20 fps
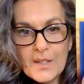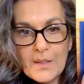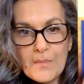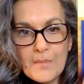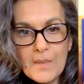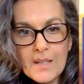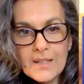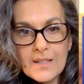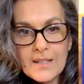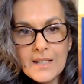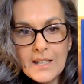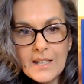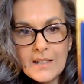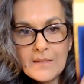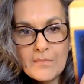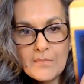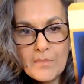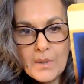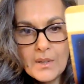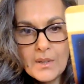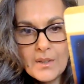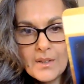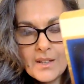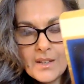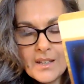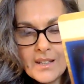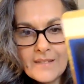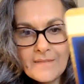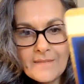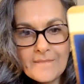the masculine
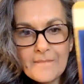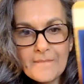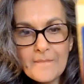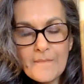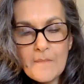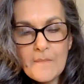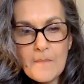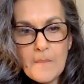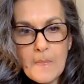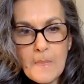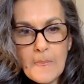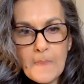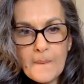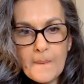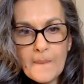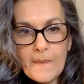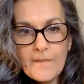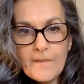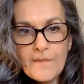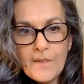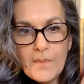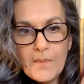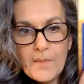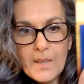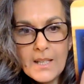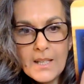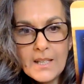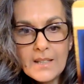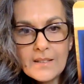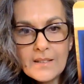birthing, the
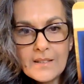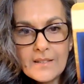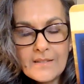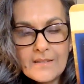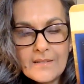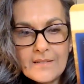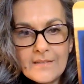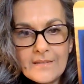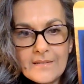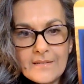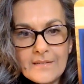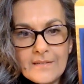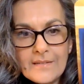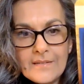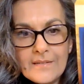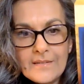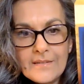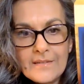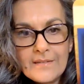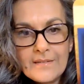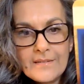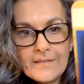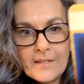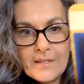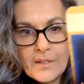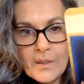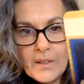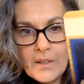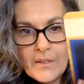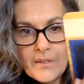feminine.
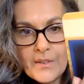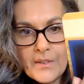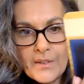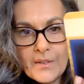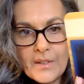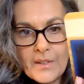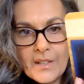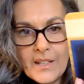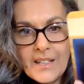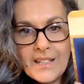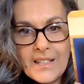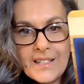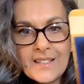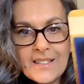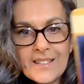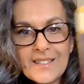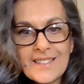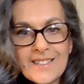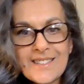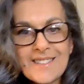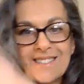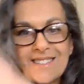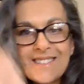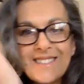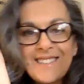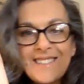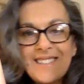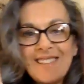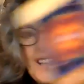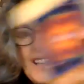12-3 is,
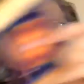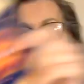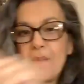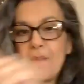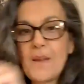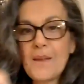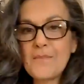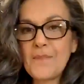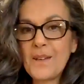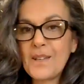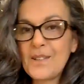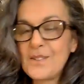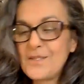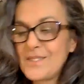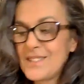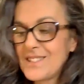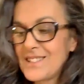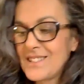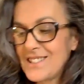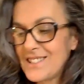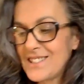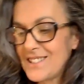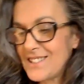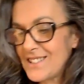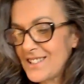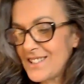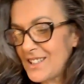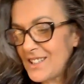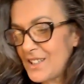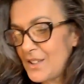I make my own
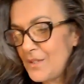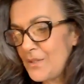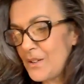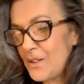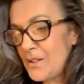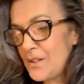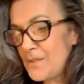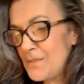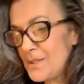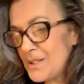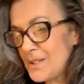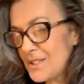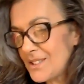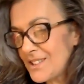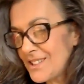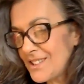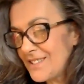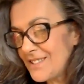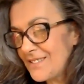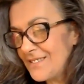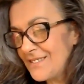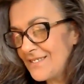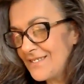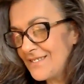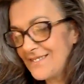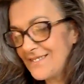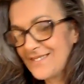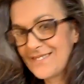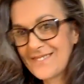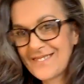decisions, thank you very much.
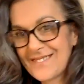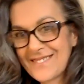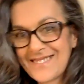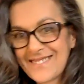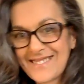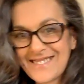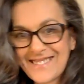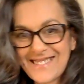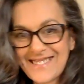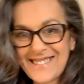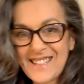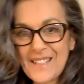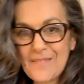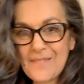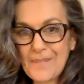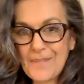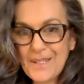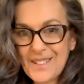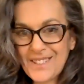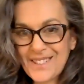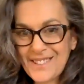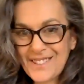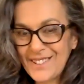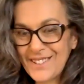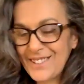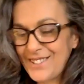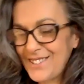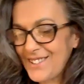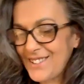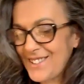
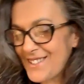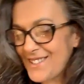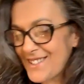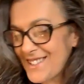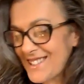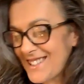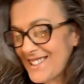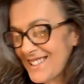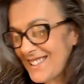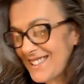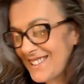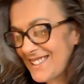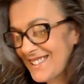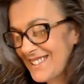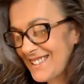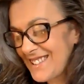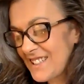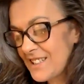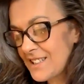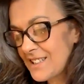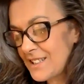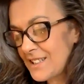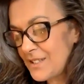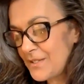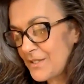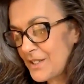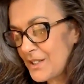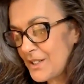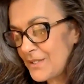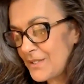Personal authority,
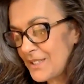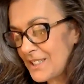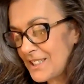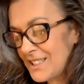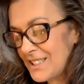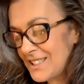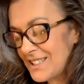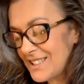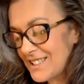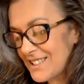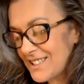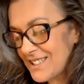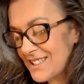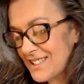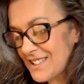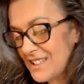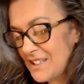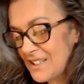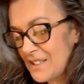self-governance.